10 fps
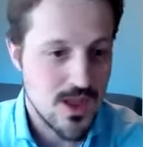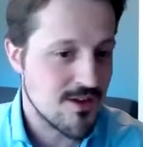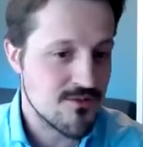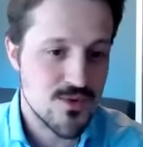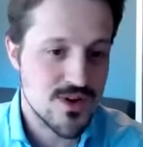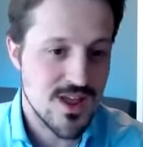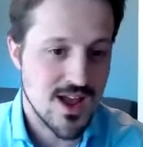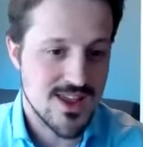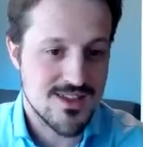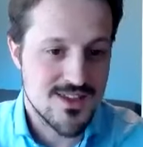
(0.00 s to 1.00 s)

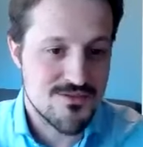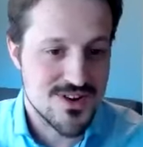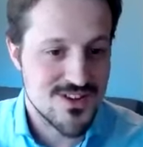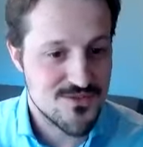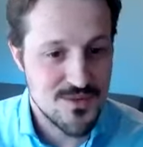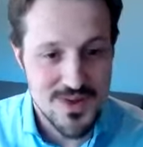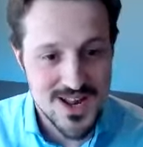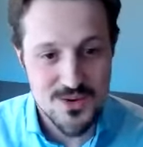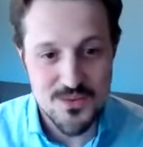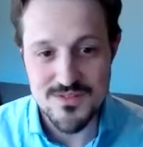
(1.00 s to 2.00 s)
I guess everyone is
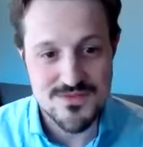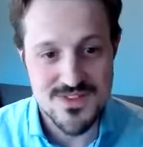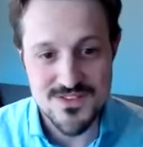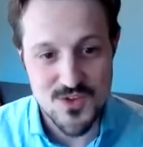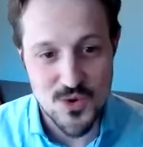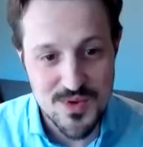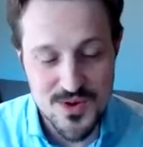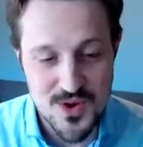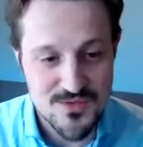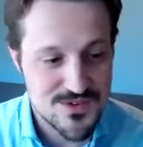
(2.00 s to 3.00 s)
familiar with
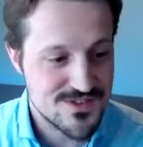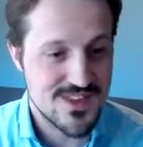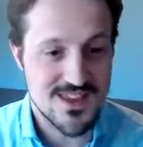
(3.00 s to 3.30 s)
dystopia novels.